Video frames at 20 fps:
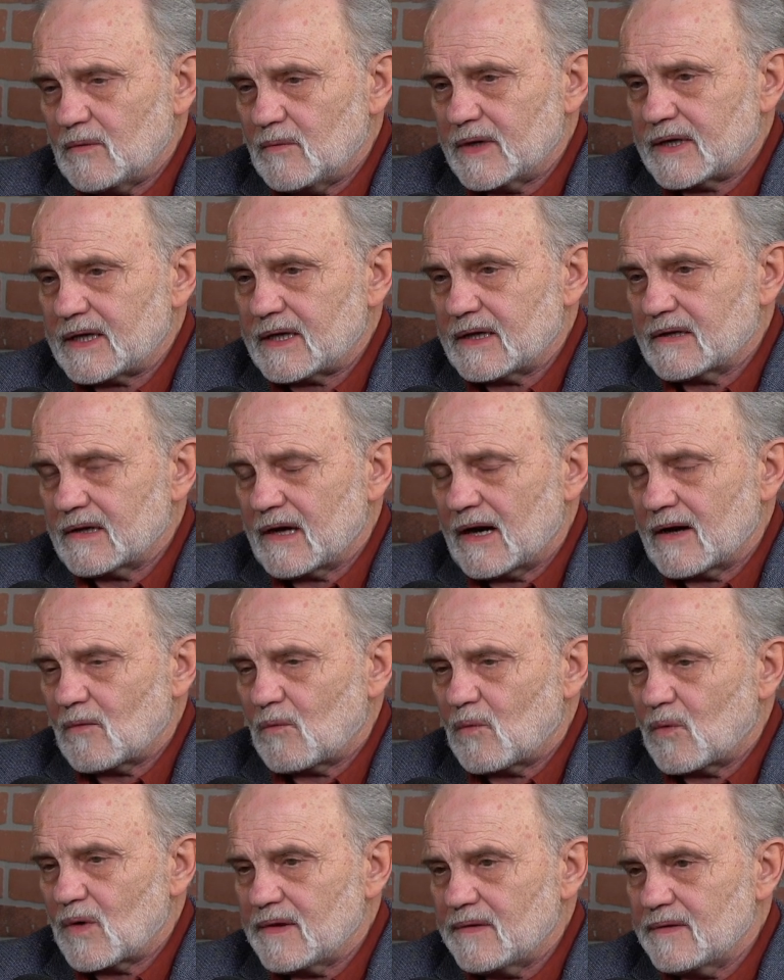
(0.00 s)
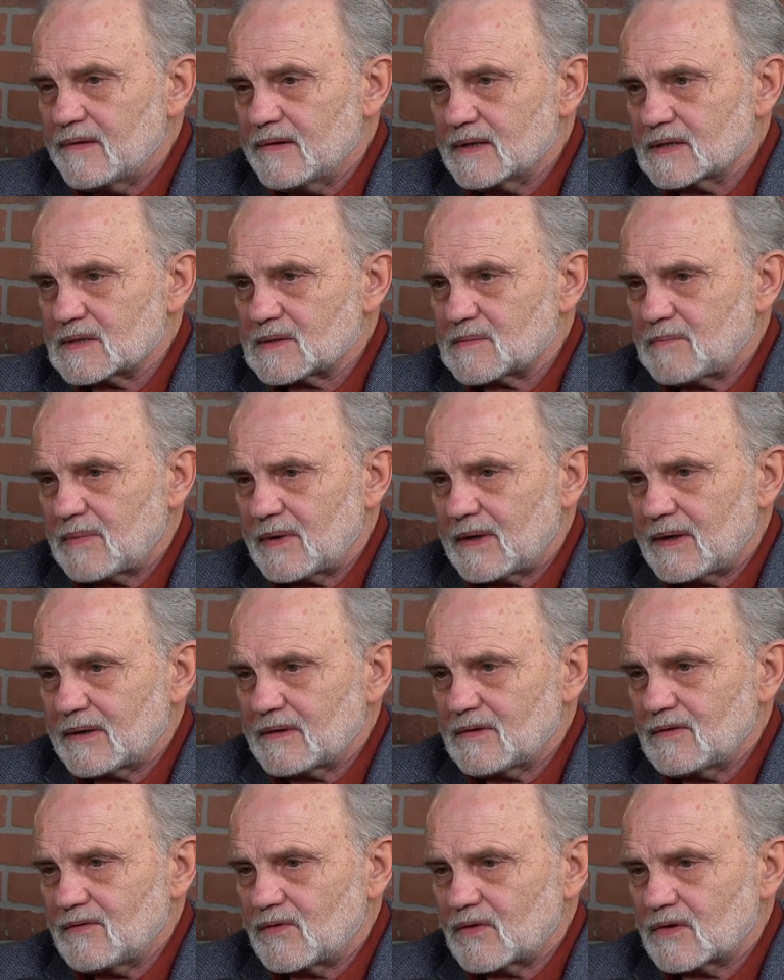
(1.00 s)
we cannot win this
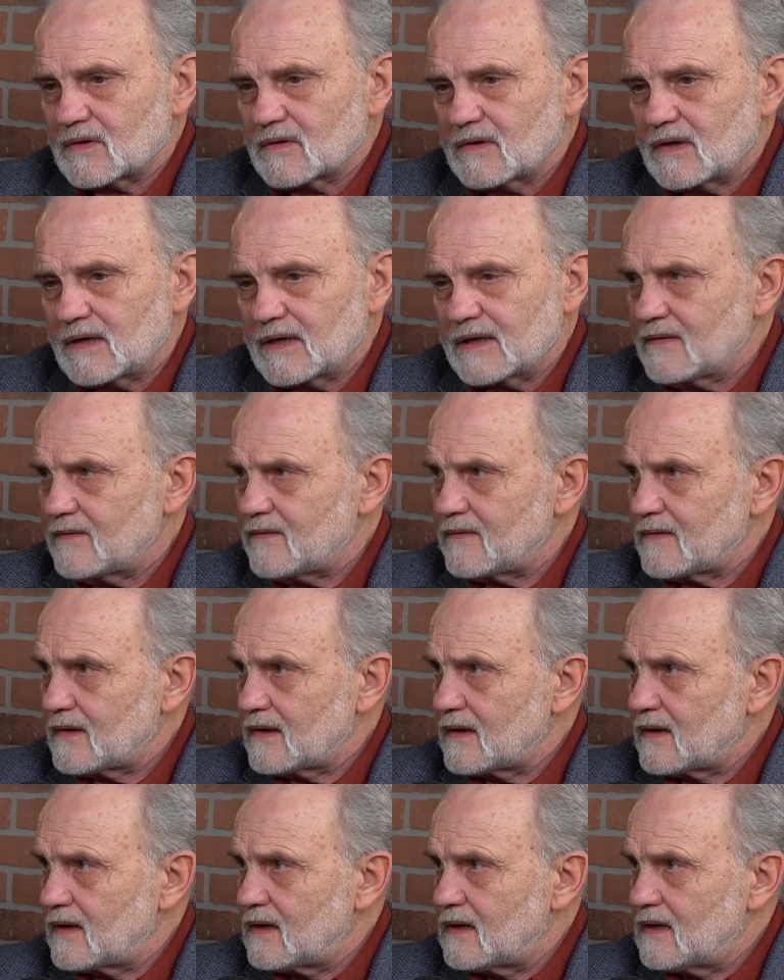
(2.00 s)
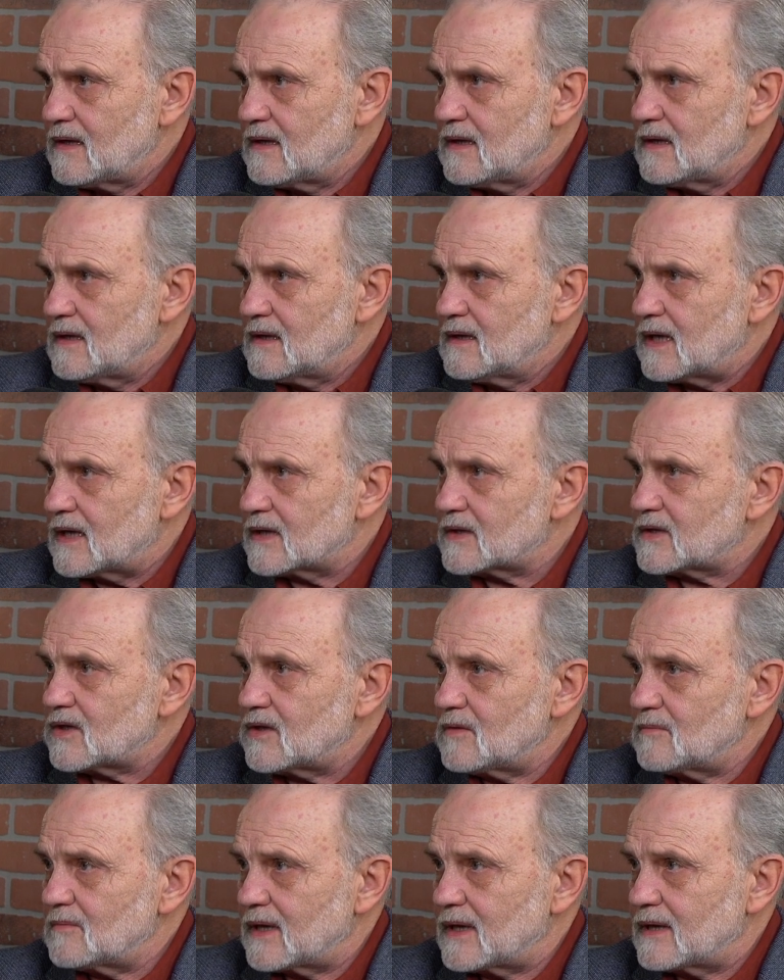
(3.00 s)
battle for life,
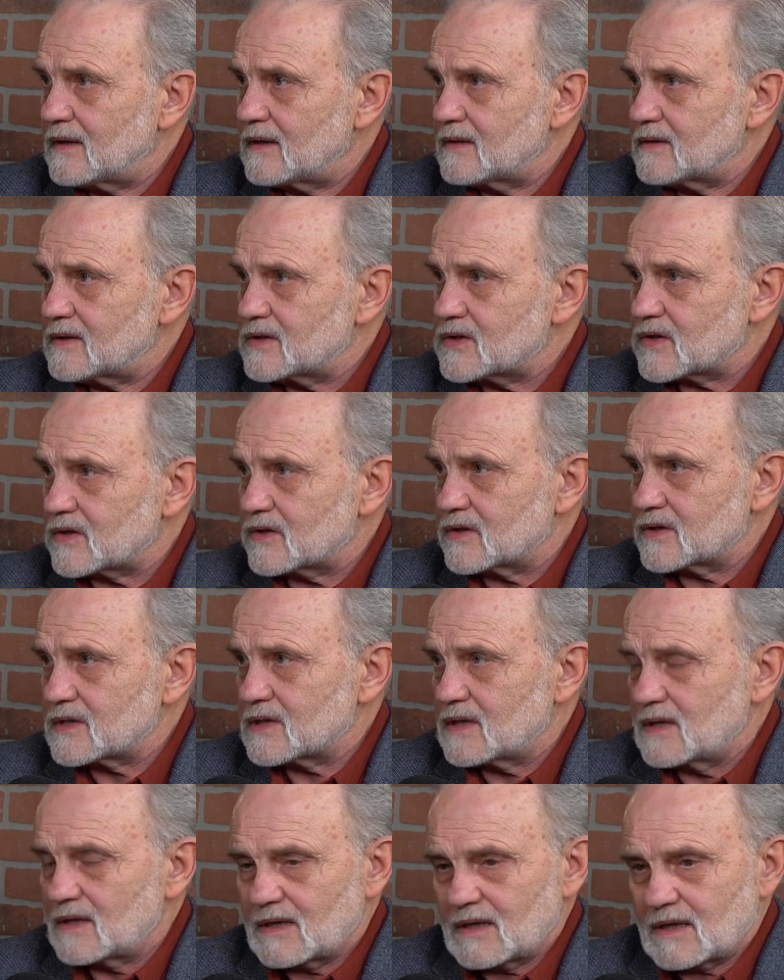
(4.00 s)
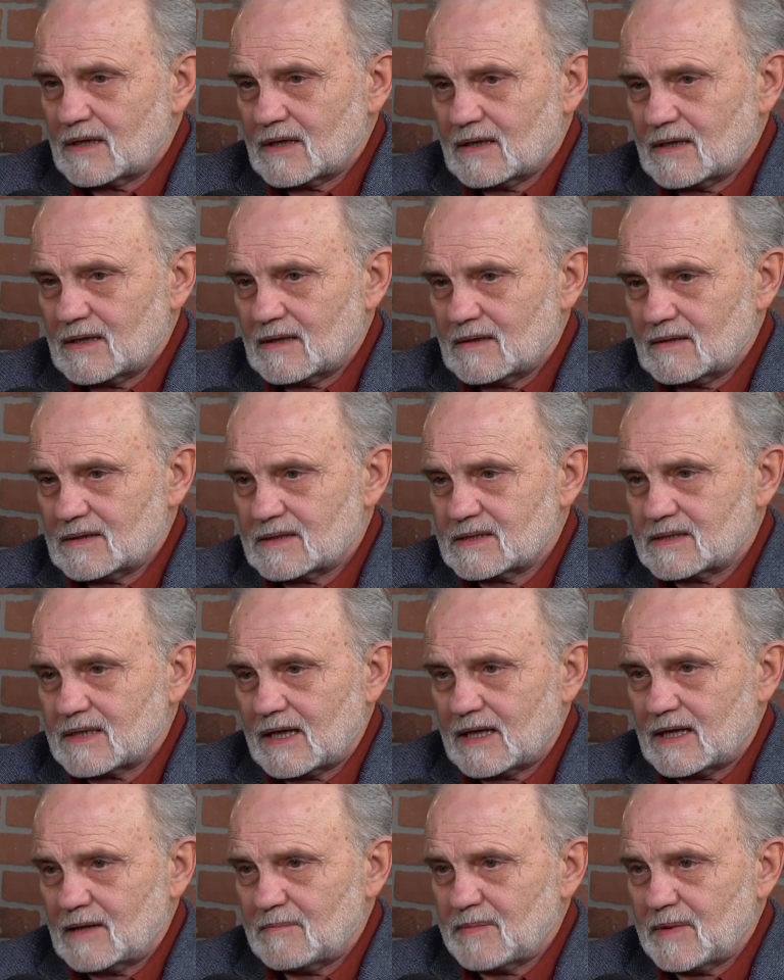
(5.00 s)
until men in the church
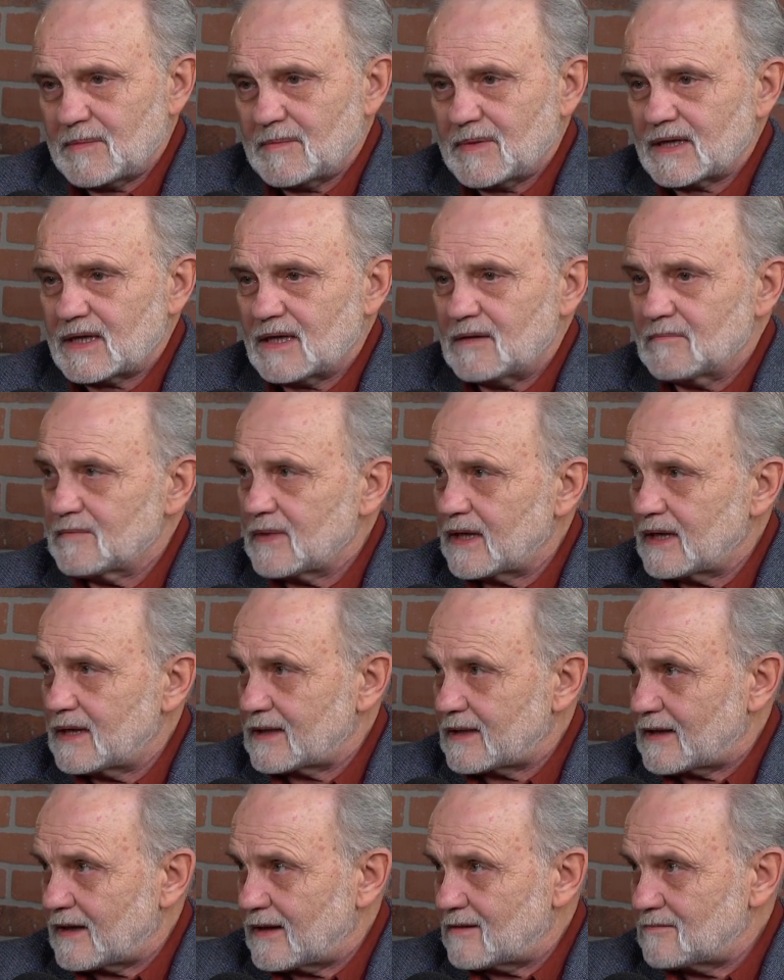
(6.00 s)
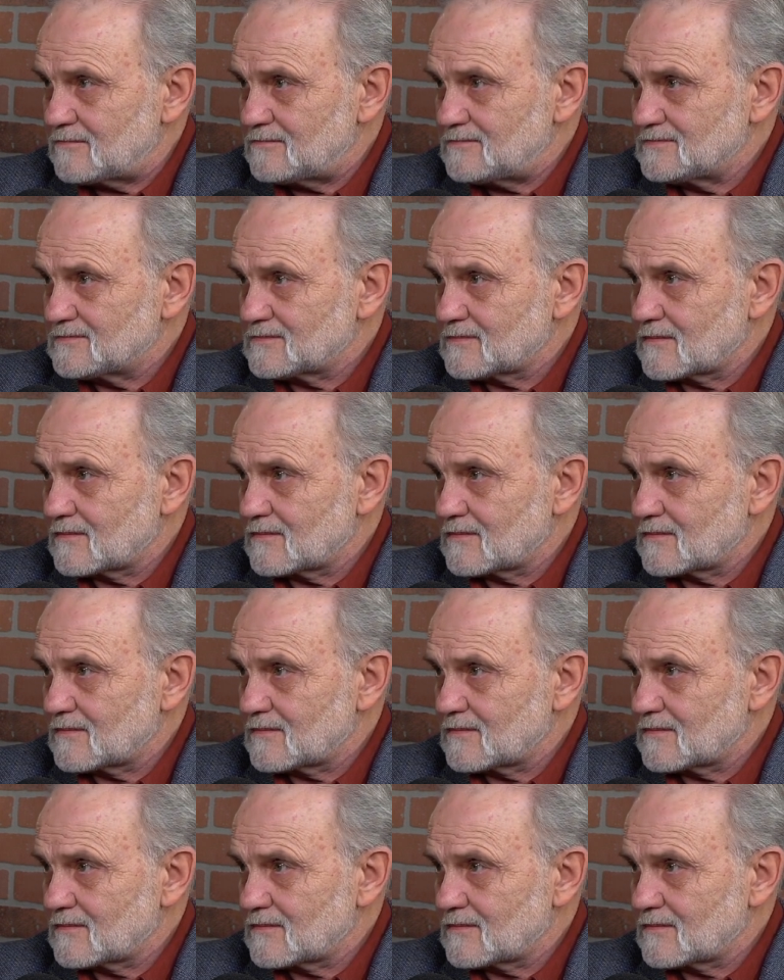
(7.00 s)
stand up and become men again.